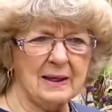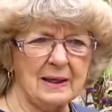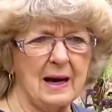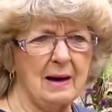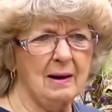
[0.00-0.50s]

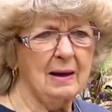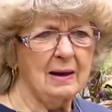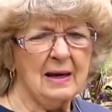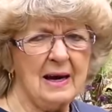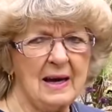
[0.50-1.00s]
than I
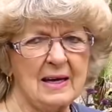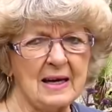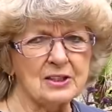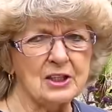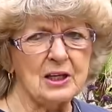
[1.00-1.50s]
and
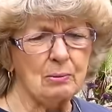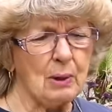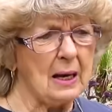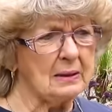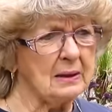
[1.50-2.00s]
I see
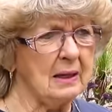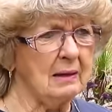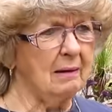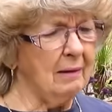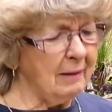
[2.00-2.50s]
right
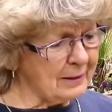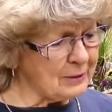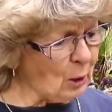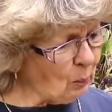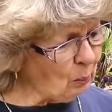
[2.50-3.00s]
now. It's
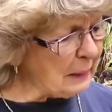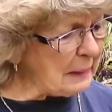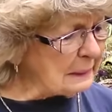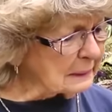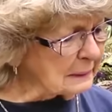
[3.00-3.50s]
gonna
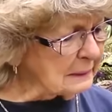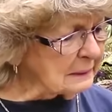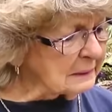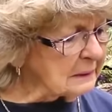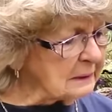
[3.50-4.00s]
be
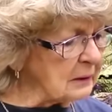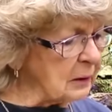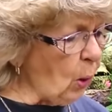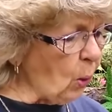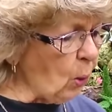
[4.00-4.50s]

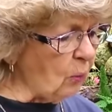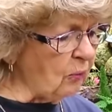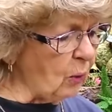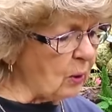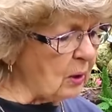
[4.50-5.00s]
cold
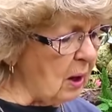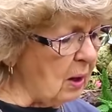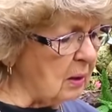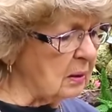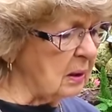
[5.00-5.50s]
for
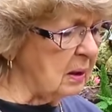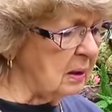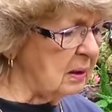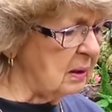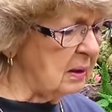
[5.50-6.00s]
long,
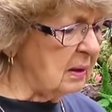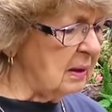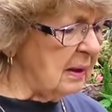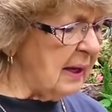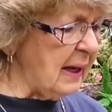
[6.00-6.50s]

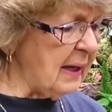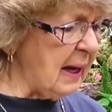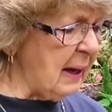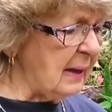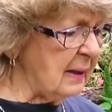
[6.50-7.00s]
and
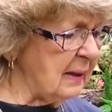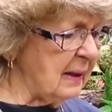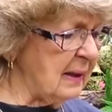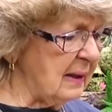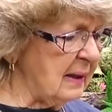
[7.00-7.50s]
I
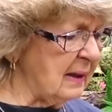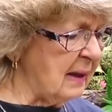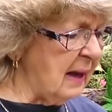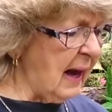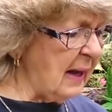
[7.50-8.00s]

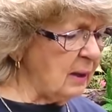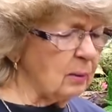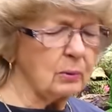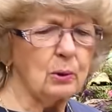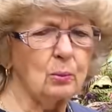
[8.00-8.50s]
I
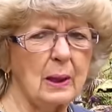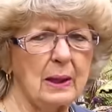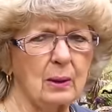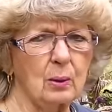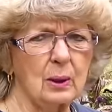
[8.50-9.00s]
don't do
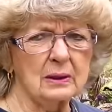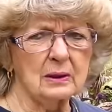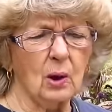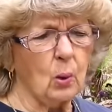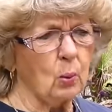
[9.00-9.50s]
well in
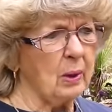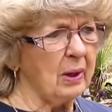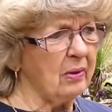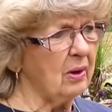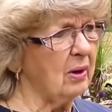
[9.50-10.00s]
cold
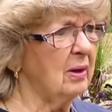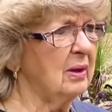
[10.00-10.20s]
weather.